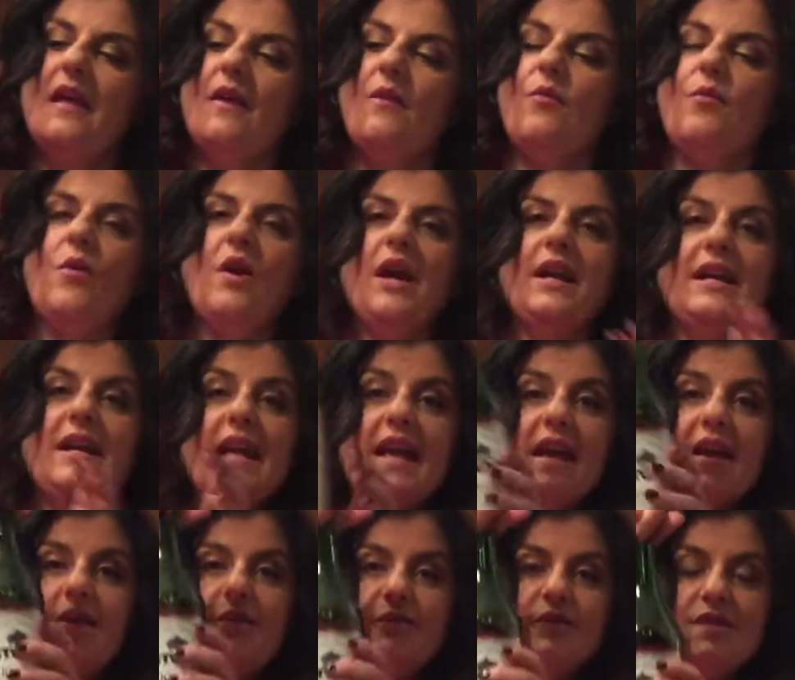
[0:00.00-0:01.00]
1
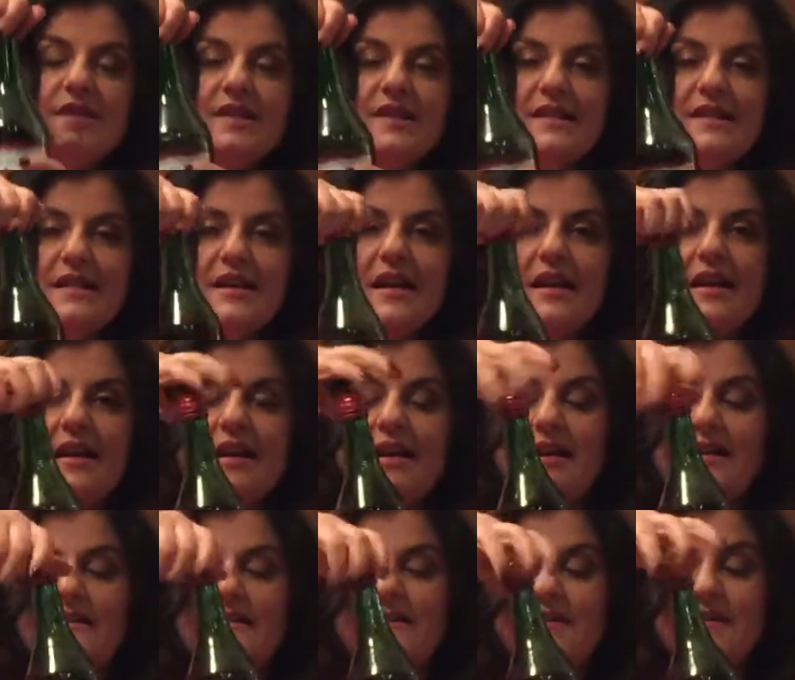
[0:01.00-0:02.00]
ounce
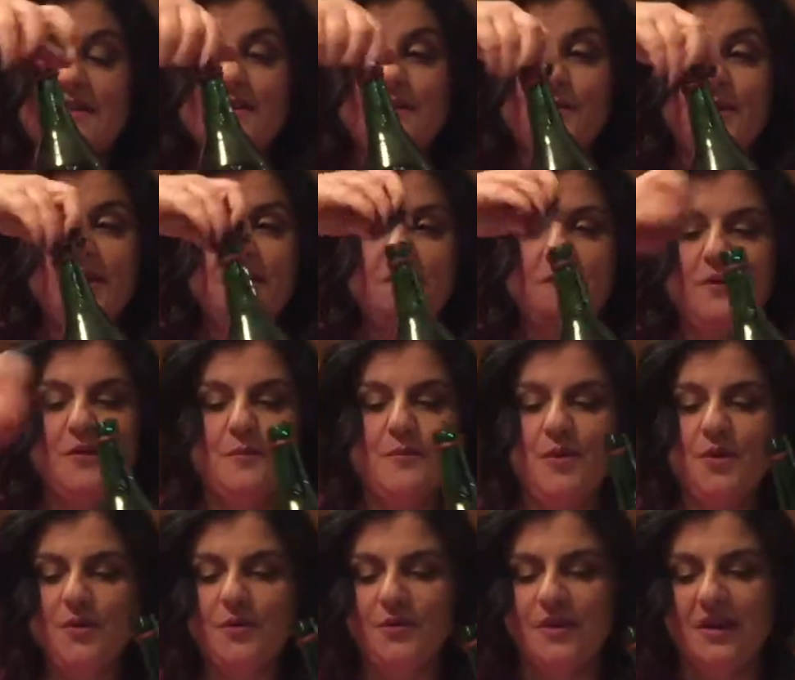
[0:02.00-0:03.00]
of sweet
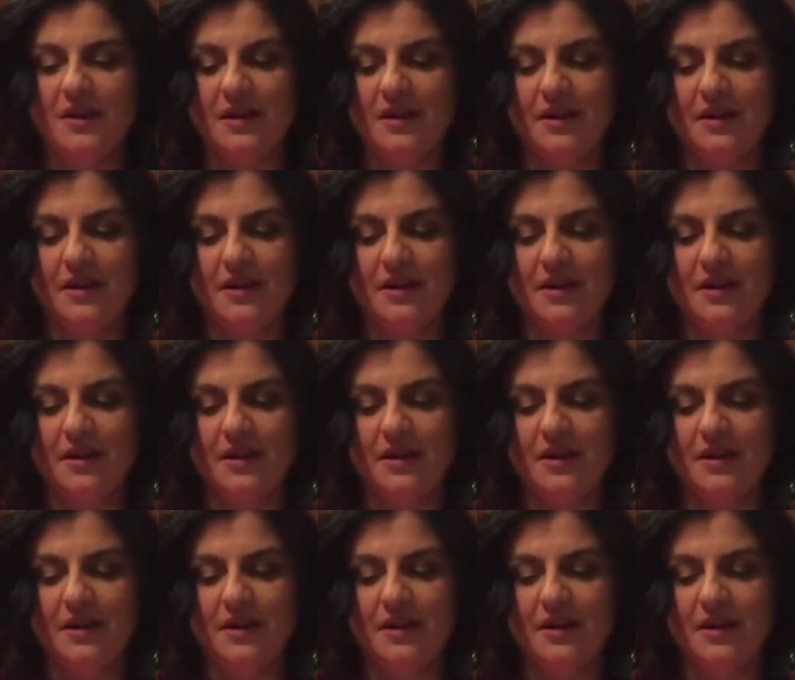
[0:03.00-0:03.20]
vermouth.